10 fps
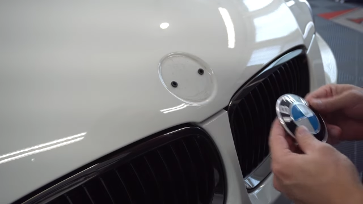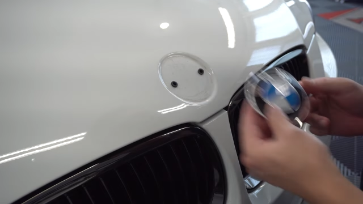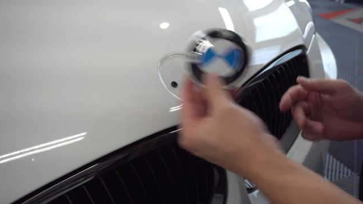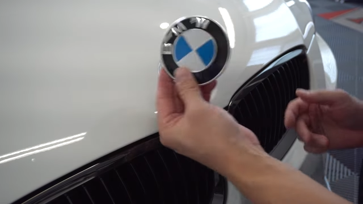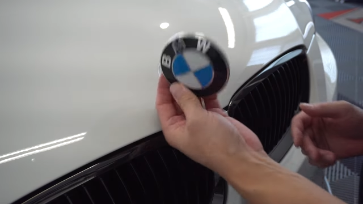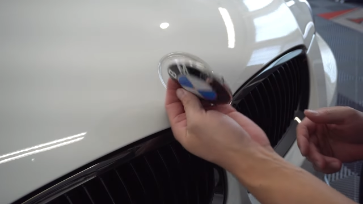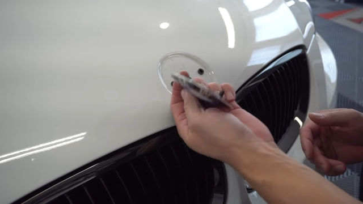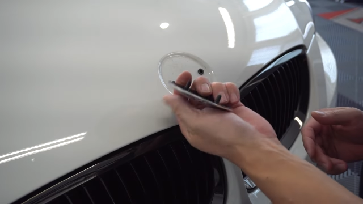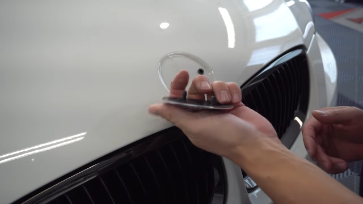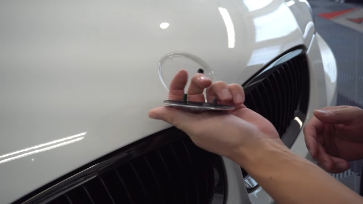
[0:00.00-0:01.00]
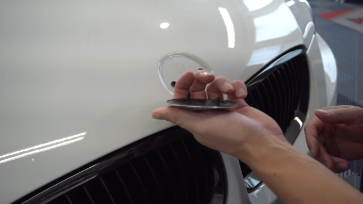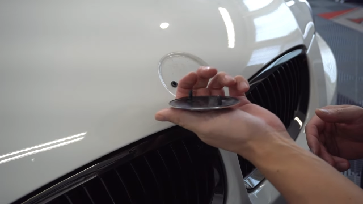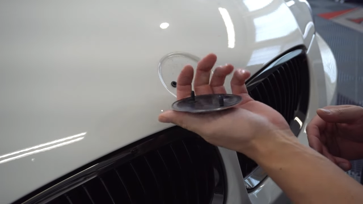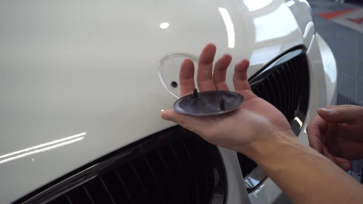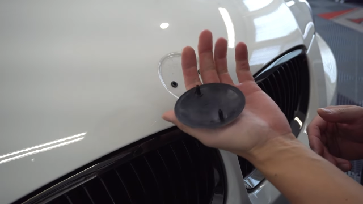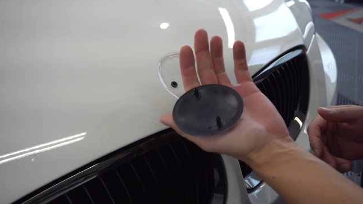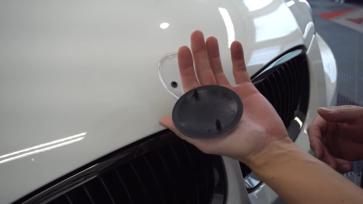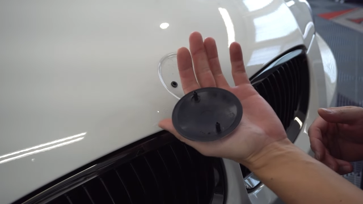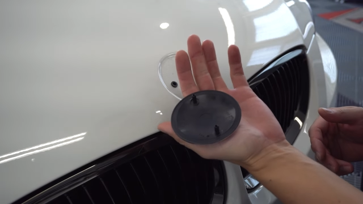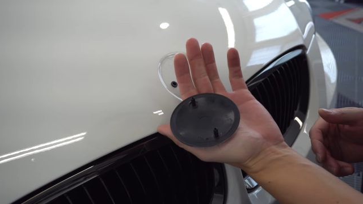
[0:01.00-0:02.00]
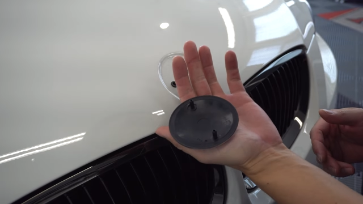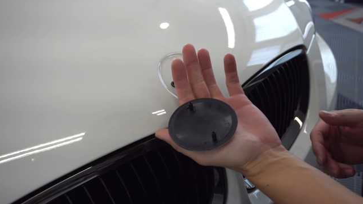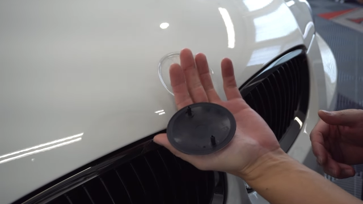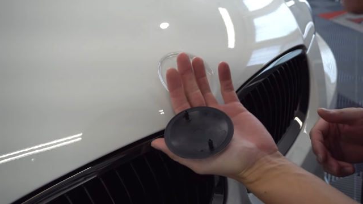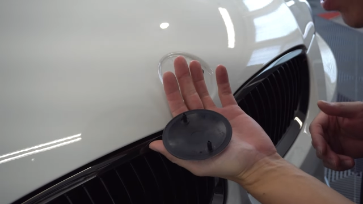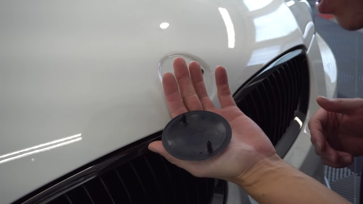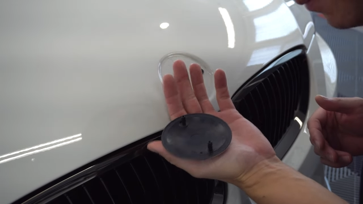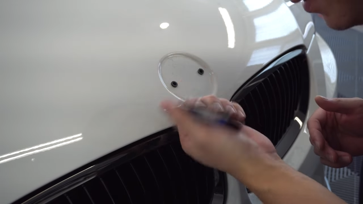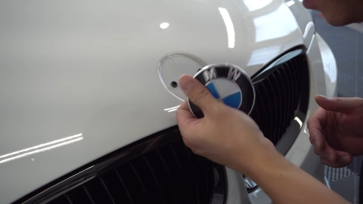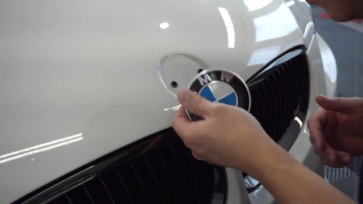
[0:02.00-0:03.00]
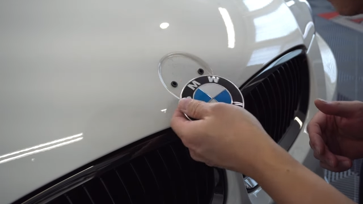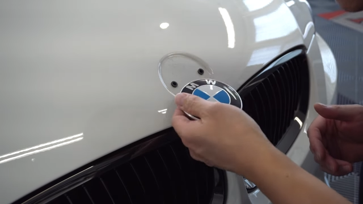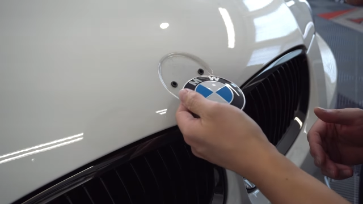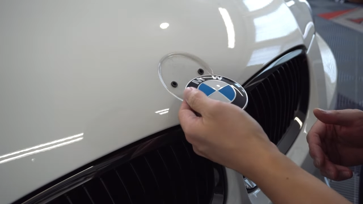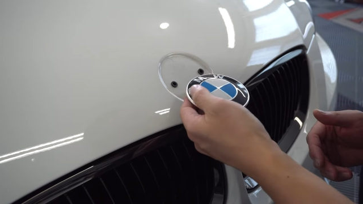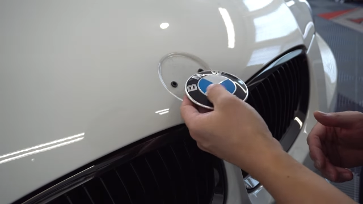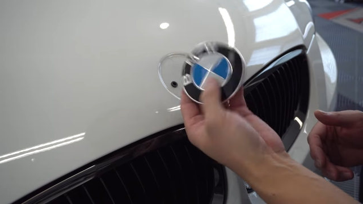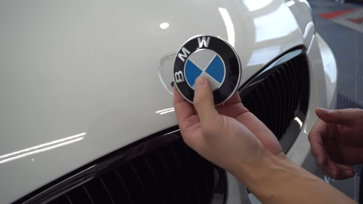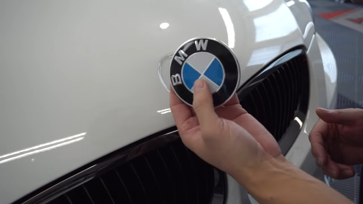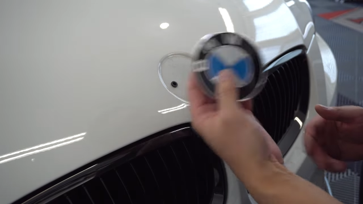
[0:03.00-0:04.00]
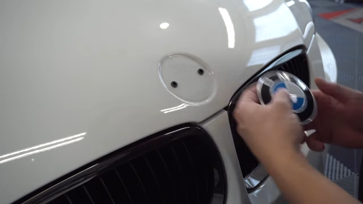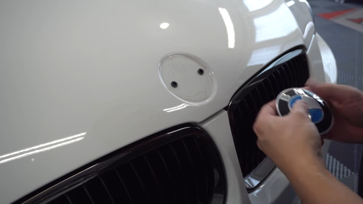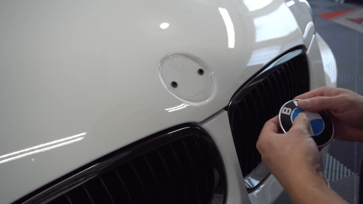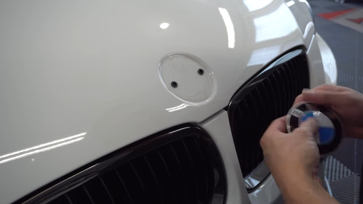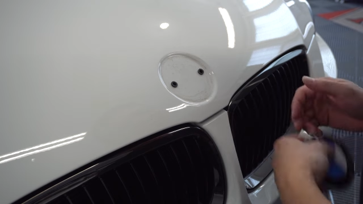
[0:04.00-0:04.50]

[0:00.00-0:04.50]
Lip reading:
Nobody's mouth can be seen.